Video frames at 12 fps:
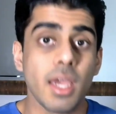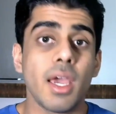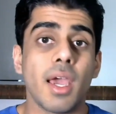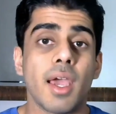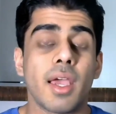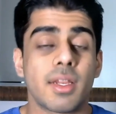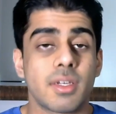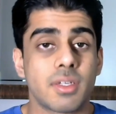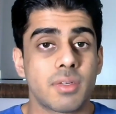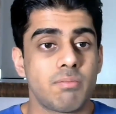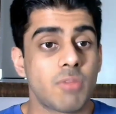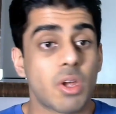And
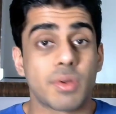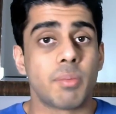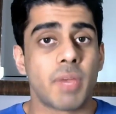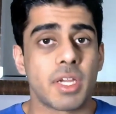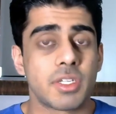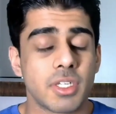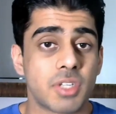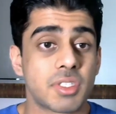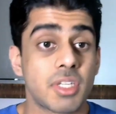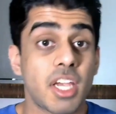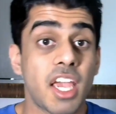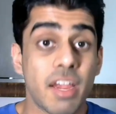not to mention,
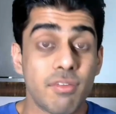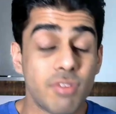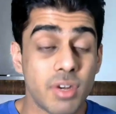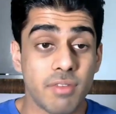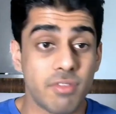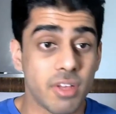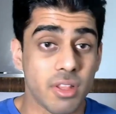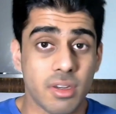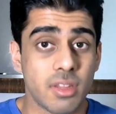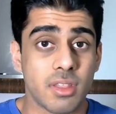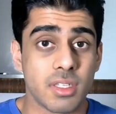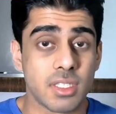every villain
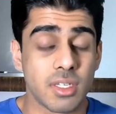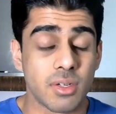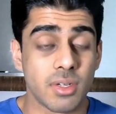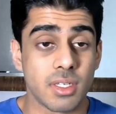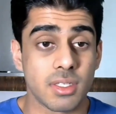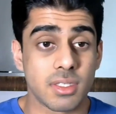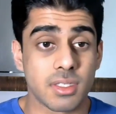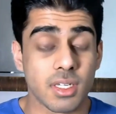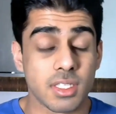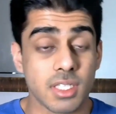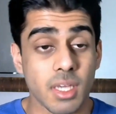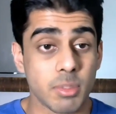in the series,
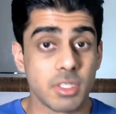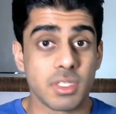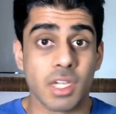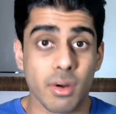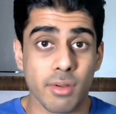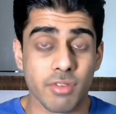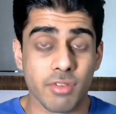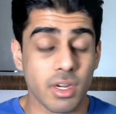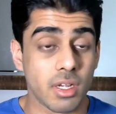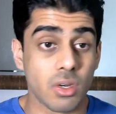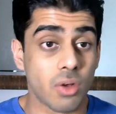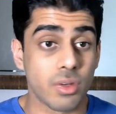except Xerath and
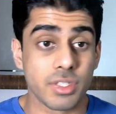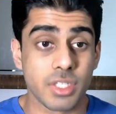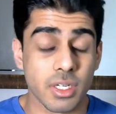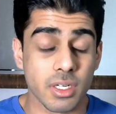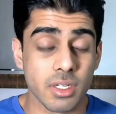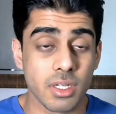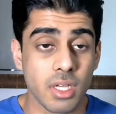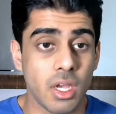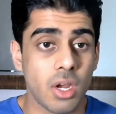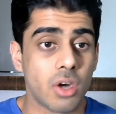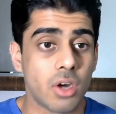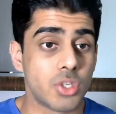Ecchi,
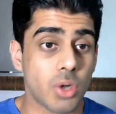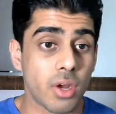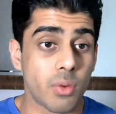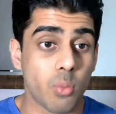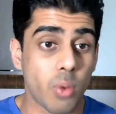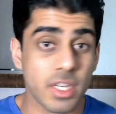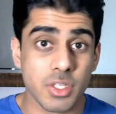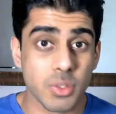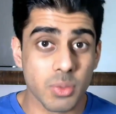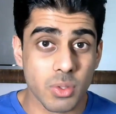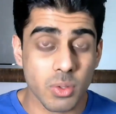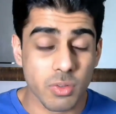are drawn way too
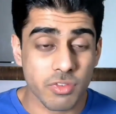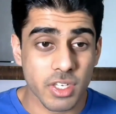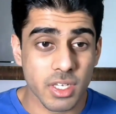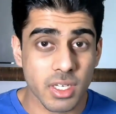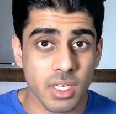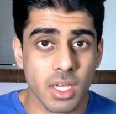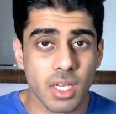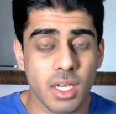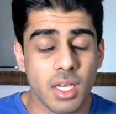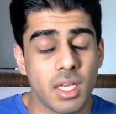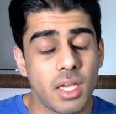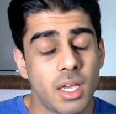goofy.
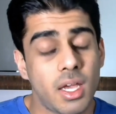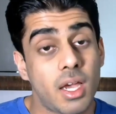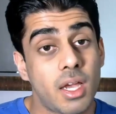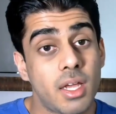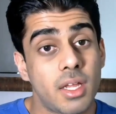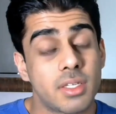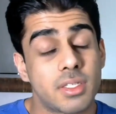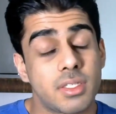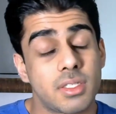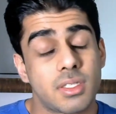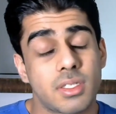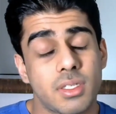And
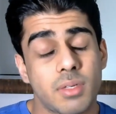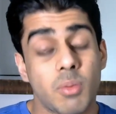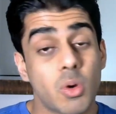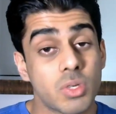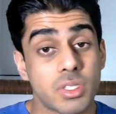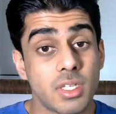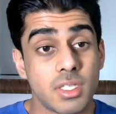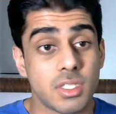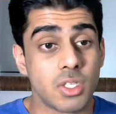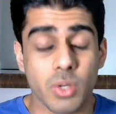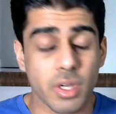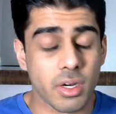most of these
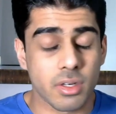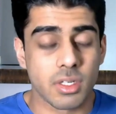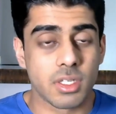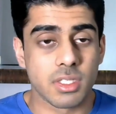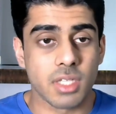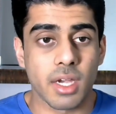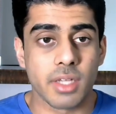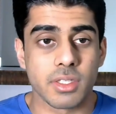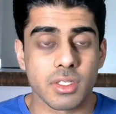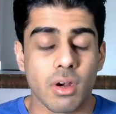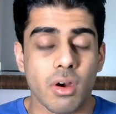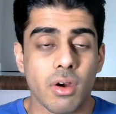new character designs
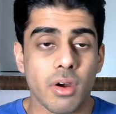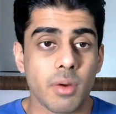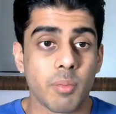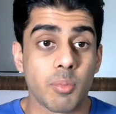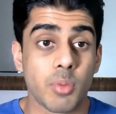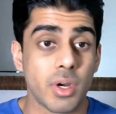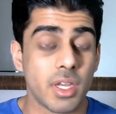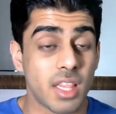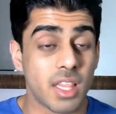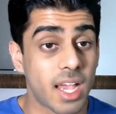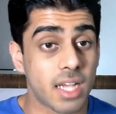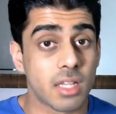are pretty
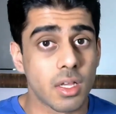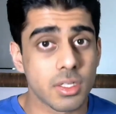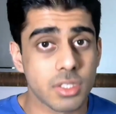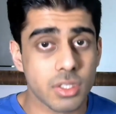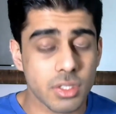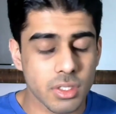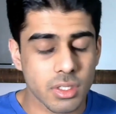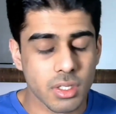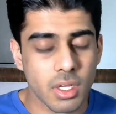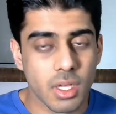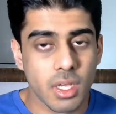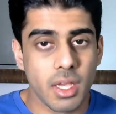lackluster,
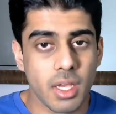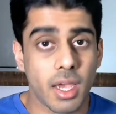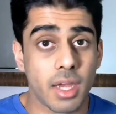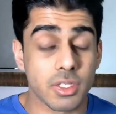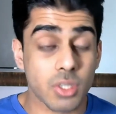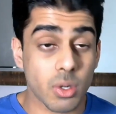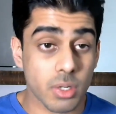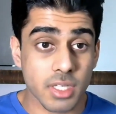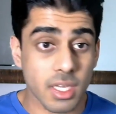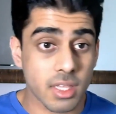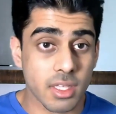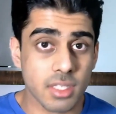and it's hard to
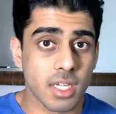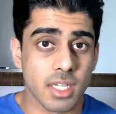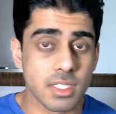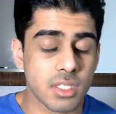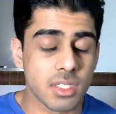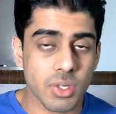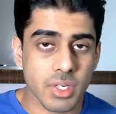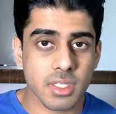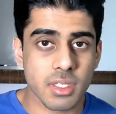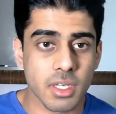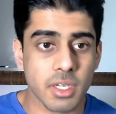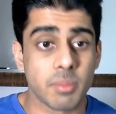take these guys
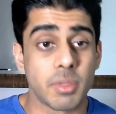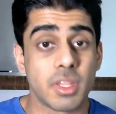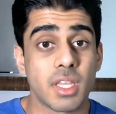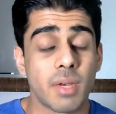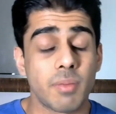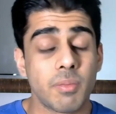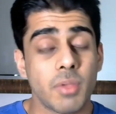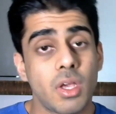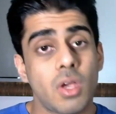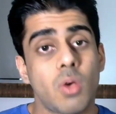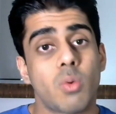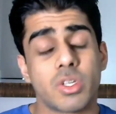seriously. But then
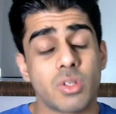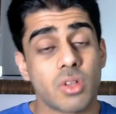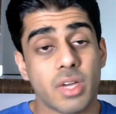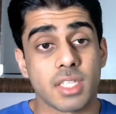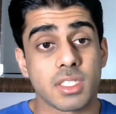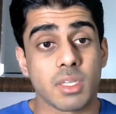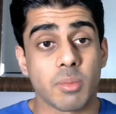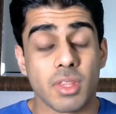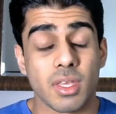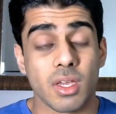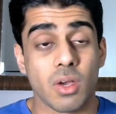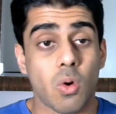when you look at some of
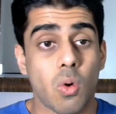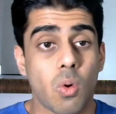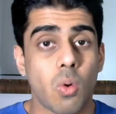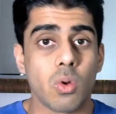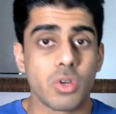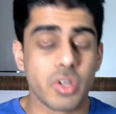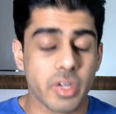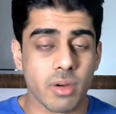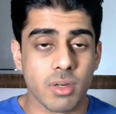the older character